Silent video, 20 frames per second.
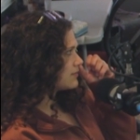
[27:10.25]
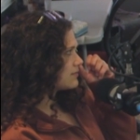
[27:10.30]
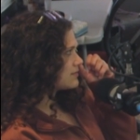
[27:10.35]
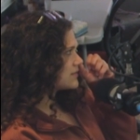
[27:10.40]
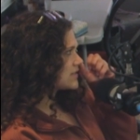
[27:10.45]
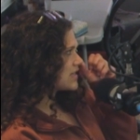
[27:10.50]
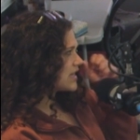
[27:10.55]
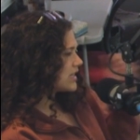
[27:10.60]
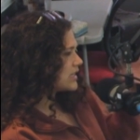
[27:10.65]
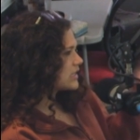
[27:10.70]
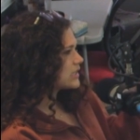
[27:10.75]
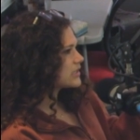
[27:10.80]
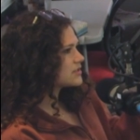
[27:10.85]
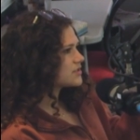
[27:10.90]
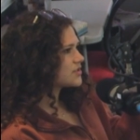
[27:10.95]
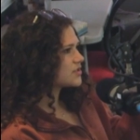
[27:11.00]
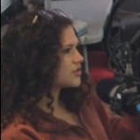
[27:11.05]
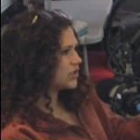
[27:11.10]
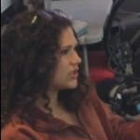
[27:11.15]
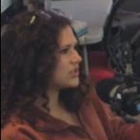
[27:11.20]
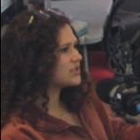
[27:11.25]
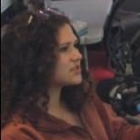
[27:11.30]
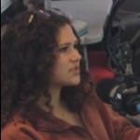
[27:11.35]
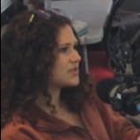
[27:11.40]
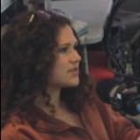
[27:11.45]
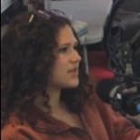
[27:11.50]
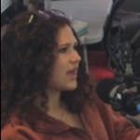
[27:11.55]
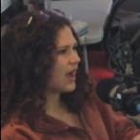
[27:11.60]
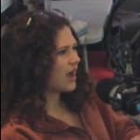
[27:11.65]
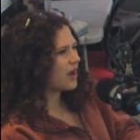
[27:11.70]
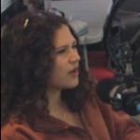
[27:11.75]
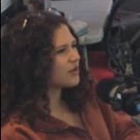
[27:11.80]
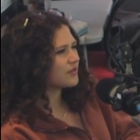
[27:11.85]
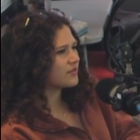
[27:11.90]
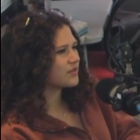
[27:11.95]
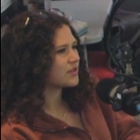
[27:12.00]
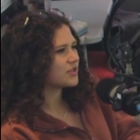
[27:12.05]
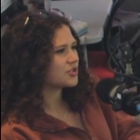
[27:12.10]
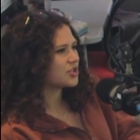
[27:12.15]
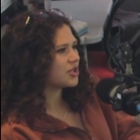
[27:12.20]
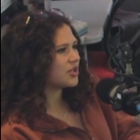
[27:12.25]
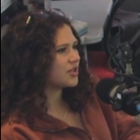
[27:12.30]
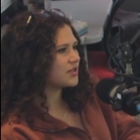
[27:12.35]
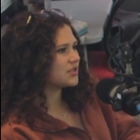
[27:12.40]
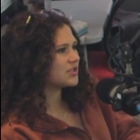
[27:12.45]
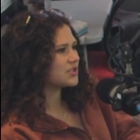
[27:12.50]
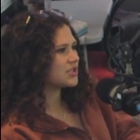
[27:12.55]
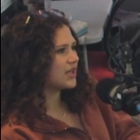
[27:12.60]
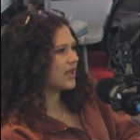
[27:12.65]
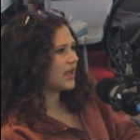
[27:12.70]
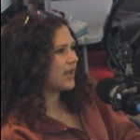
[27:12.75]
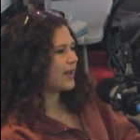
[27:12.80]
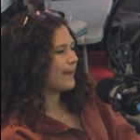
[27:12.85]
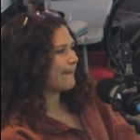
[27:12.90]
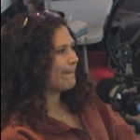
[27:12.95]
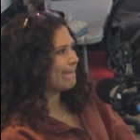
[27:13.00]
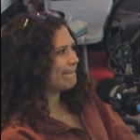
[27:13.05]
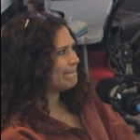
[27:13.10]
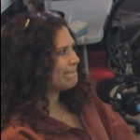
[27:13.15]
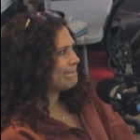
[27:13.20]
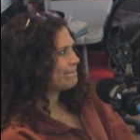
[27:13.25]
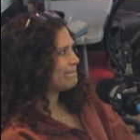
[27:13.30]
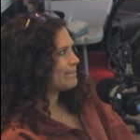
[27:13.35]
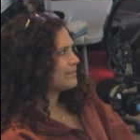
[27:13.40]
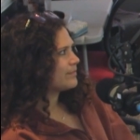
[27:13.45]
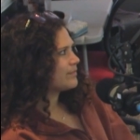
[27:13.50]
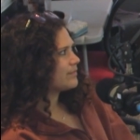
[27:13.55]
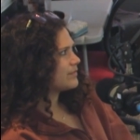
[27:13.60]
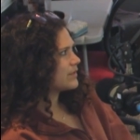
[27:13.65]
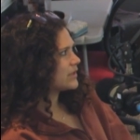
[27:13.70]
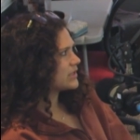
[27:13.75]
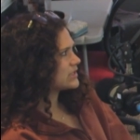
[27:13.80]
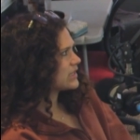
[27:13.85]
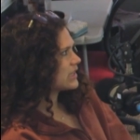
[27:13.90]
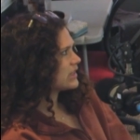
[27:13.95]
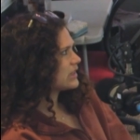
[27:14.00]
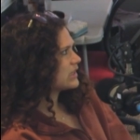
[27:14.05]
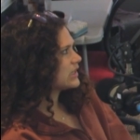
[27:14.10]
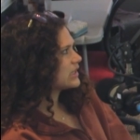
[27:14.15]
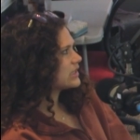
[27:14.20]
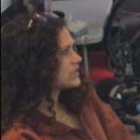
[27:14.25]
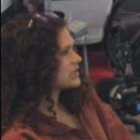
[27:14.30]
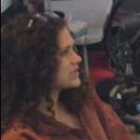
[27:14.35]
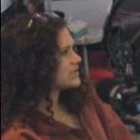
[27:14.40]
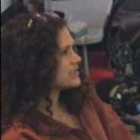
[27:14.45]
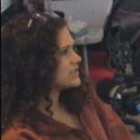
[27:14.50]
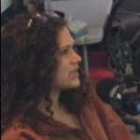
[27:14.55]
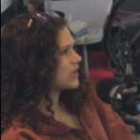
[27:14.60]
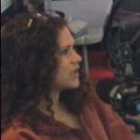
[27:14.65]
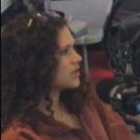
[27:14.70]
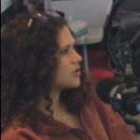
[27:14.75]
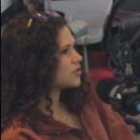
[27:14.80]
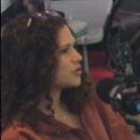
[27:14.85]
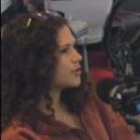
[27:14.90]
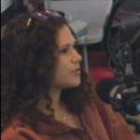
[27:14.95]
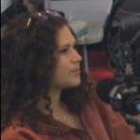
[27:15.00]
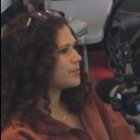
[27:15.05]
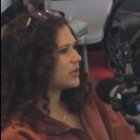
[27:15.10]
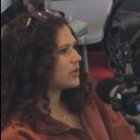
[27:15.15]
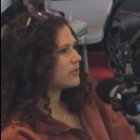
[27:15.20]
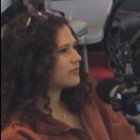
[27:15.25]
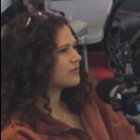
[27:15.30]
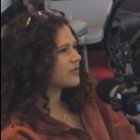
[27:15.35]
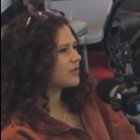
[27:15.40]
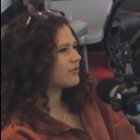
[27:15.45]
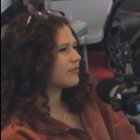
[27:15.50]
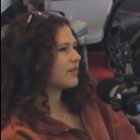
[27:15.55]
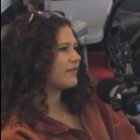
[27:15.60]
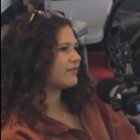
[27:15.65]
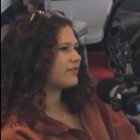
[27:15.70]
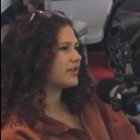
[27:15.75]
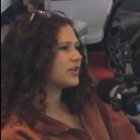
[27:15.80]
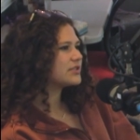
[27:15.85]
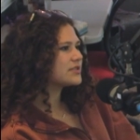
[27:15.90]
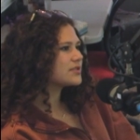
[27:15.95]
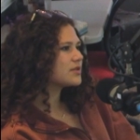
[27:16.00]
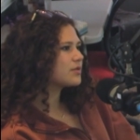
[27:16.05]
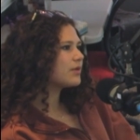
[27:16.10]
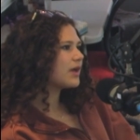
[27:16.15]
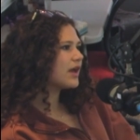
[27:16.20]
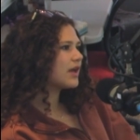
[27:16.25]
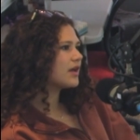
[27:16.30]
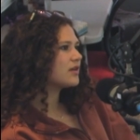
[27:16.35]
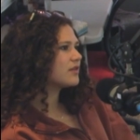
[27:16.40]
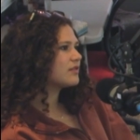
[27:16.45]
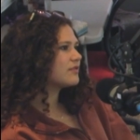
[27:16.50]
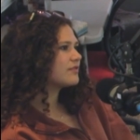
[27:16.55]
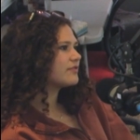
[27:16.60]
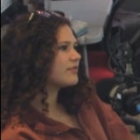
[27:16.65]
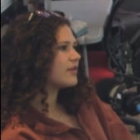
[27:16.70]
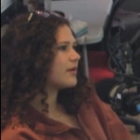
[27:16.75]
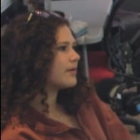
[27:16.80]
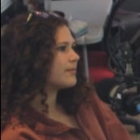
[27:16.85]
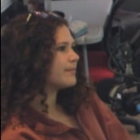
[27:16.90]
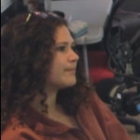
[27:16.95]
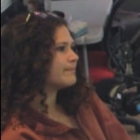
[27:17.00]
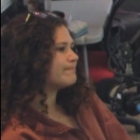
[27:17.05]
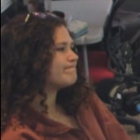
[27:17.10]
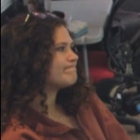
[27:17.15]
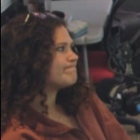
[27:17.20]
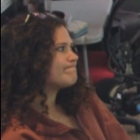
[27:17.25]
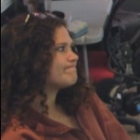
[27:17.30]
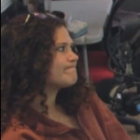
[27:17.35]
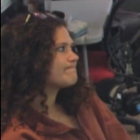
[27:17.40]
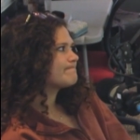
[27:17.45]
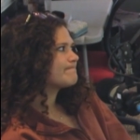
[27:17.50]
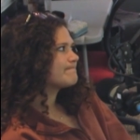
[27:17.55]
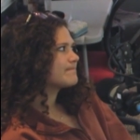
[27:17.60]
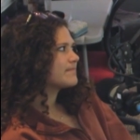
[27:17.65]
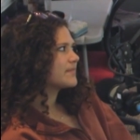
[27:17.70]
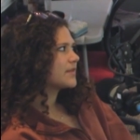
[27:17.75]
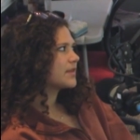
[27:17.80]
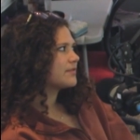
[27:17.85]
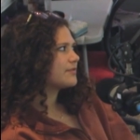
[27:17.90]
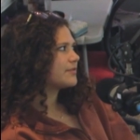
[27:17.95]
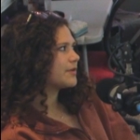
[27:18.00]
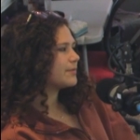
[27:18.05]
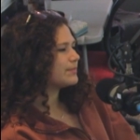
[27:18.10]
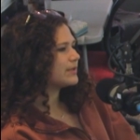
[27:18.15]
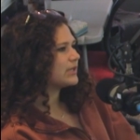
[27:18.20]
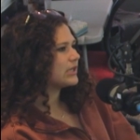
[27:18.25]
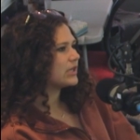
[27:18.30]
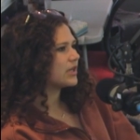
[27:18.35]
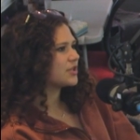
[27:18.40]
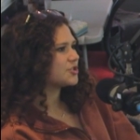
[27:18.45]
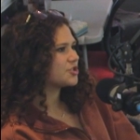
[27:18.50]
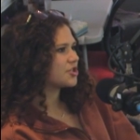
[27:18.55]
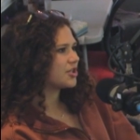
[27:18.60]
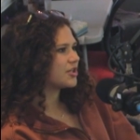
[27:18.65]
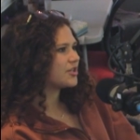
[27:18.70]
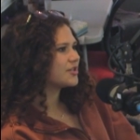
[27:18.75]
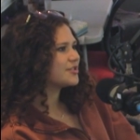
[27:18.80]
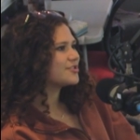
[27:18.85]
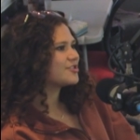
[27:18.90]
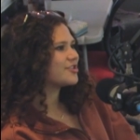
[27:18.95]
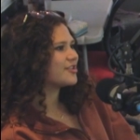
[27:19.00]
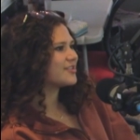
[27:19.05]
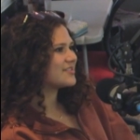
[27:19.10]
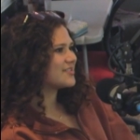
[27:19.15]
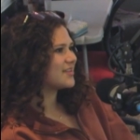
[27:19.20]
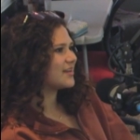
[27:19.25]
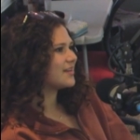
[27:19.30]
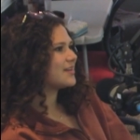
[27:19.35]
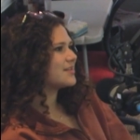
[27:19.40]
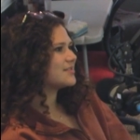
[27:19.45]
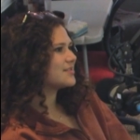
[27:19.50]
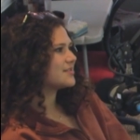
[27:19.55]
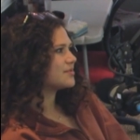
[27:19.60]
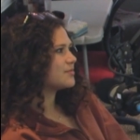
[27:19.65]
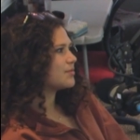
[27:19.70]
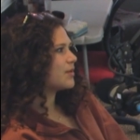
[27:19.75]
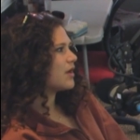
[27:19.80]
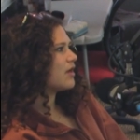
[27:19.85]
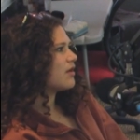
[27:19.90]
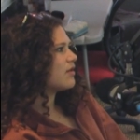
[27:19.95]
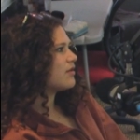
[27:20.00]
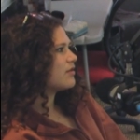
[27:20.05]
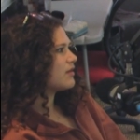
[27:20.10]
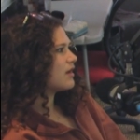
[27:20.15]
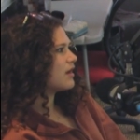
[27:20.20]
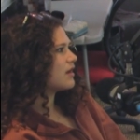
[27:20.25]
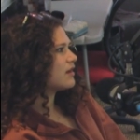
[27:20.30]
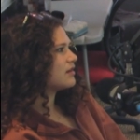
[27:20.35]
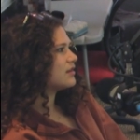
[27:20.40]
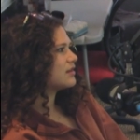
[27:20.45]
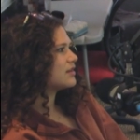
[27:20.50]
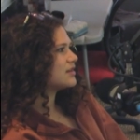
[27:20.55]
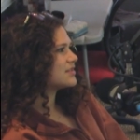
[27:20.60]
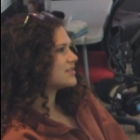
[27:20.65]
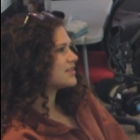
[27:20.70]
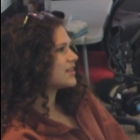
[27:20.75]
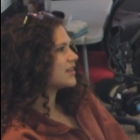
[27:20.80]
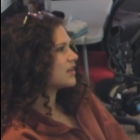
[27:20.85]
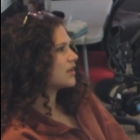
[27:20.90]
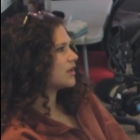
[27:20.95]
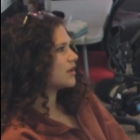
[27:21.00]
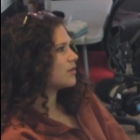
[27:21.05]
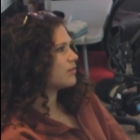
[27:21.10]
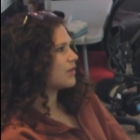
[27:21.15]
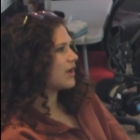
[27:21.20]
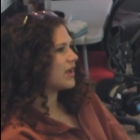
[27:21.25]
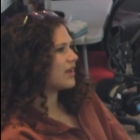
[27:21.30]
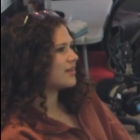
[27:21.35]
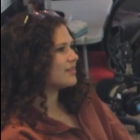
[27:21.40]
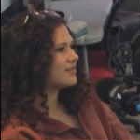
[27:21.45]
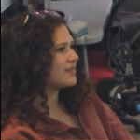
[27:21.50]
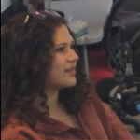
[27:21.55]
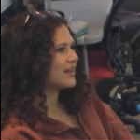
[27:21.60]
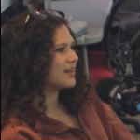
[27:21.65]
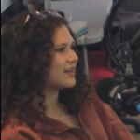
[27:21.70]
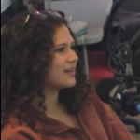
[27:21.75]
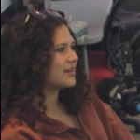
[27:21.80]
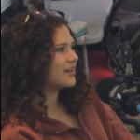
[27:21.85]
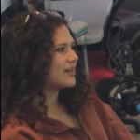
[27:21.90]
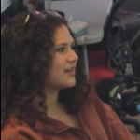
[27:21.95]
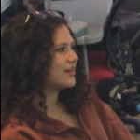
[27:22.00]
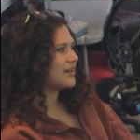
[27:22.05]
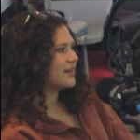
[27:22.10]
take screens out of the church, because I think it does take a little bit of the reverence away from being at church on Sundays as well. That it's taking away, like,